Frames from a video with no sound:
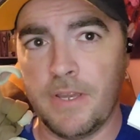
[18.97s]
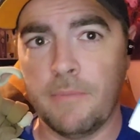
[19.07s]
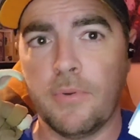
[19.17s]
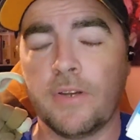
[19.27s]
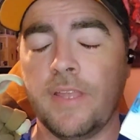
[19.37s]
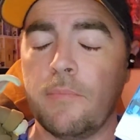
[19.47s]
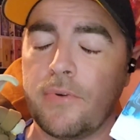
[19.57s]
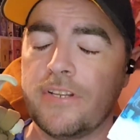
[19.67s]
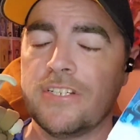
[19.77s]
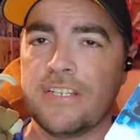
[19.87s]
a book that
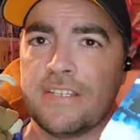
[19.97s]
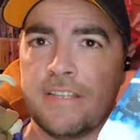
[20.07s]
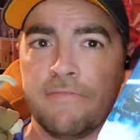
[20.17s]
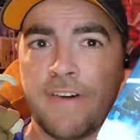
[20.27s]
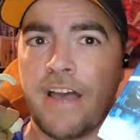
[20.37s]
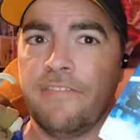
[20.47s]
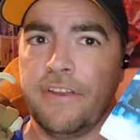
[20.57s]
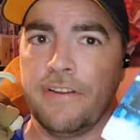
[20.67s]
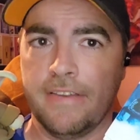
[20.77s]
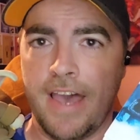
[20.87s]
bridges the
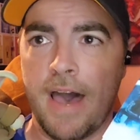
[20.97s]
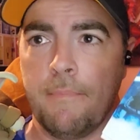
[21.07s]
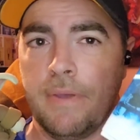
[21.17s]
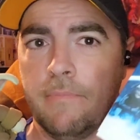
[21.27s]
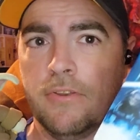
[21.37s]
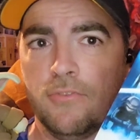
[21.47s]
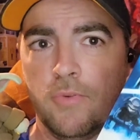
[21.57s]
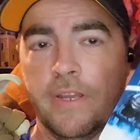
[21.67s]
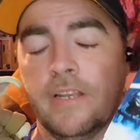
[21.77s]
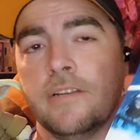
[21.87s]
5-year gap in
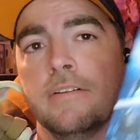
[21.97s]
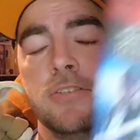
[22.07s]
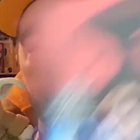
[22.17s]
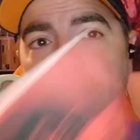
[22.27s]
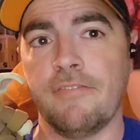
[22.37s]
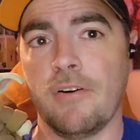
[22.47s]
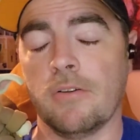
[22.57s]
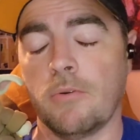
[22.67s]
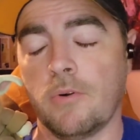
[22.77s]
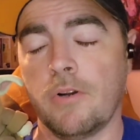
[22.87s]
between Jedi
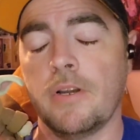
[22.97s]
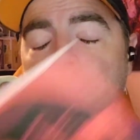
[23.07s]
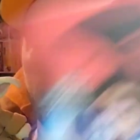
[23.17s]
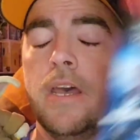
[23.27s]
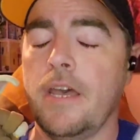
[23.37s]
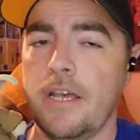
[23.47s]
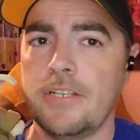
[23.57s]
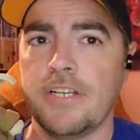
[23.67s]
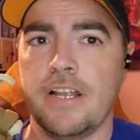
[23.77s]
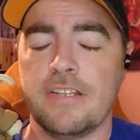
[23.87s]
Fallen Order and
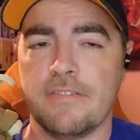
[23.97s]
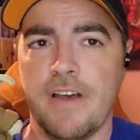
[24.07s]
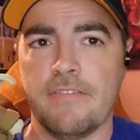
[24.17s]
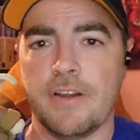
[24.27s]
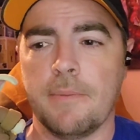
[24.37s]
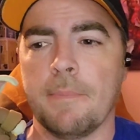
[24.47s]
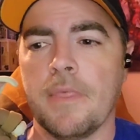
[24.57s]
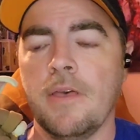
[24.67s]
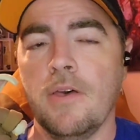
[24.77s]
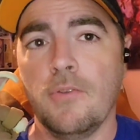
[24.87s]
Jedi Survivor.
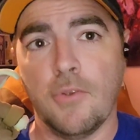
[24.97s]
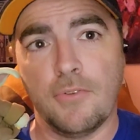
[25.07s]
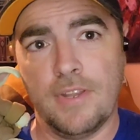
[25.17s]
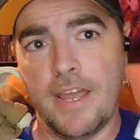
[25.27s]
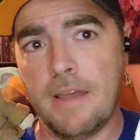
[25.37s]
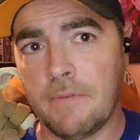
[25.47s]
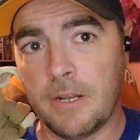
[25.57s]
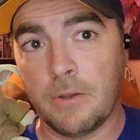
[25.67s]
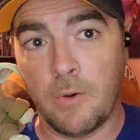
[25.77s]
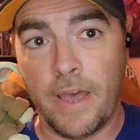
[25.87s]
So today I'm going
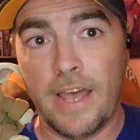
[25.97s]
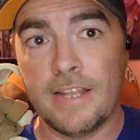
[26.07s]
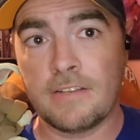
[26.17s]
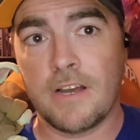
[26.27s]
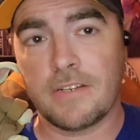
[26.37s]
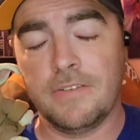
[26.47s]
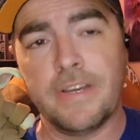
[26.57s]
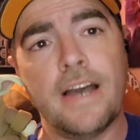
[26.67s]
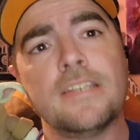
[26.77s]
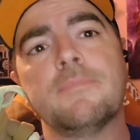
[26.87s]
to go ahead and talk to you
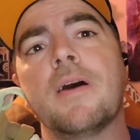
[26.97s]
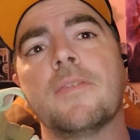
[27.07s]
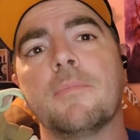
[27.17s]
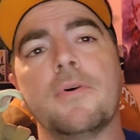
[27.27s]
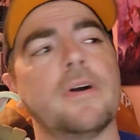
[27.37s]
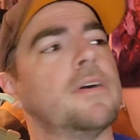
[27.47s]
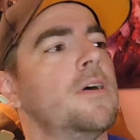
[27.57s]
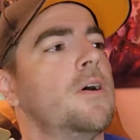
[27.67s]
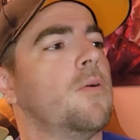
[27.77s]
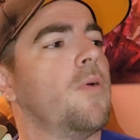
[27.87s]
guys about the book,
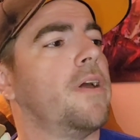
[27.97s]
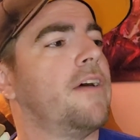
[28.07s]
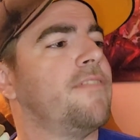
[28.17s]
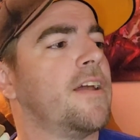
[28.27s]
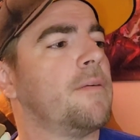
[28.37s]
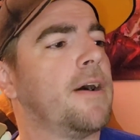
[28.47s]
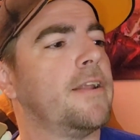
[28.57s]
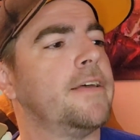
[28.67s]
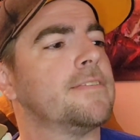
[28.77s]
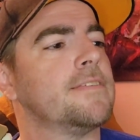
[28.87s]
what I found about
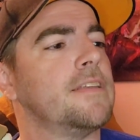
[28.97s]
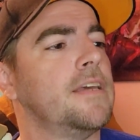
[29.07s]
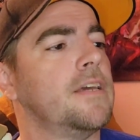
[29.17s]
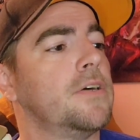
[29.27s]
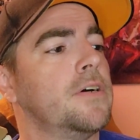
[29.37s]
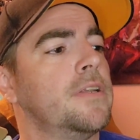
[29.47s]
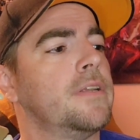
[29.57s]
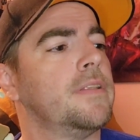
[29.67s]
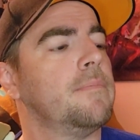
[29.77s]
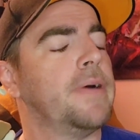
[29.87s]
it, the good,
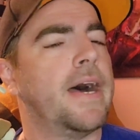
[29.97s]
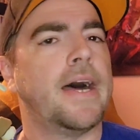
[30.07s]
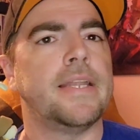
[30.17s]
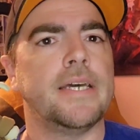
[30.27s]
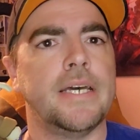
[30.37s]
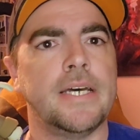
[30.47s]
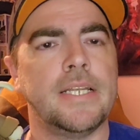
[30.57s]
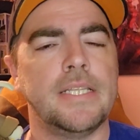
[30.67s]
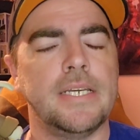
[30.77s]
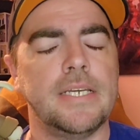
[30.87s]
the bad,
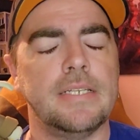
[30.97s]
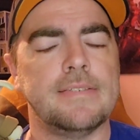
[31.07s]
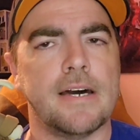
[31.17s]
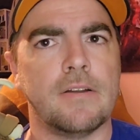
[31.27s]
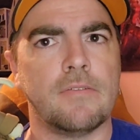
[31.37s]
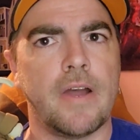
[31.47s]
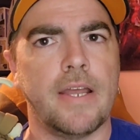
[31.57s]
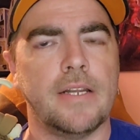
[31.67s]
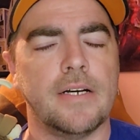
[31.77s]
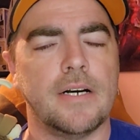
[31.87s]
and the
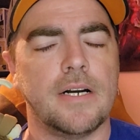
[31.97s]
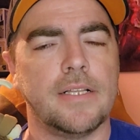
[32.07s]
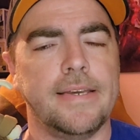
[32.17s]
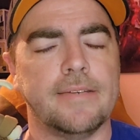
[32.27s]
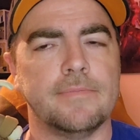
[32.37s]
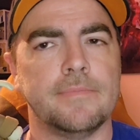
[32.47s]
downright ugly.